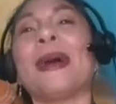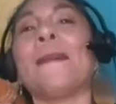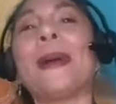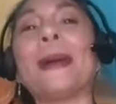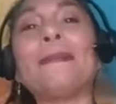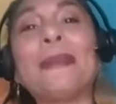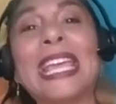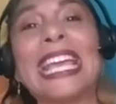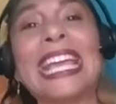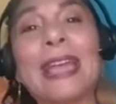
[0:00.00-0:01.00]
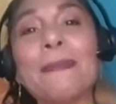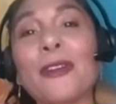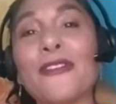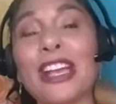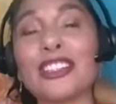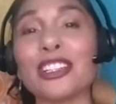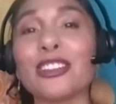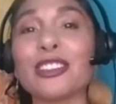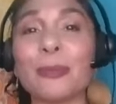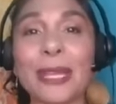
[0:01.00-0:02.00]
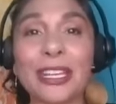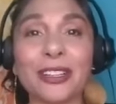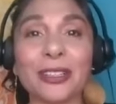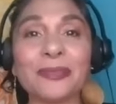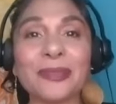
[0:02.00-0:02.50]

But being a professional speaker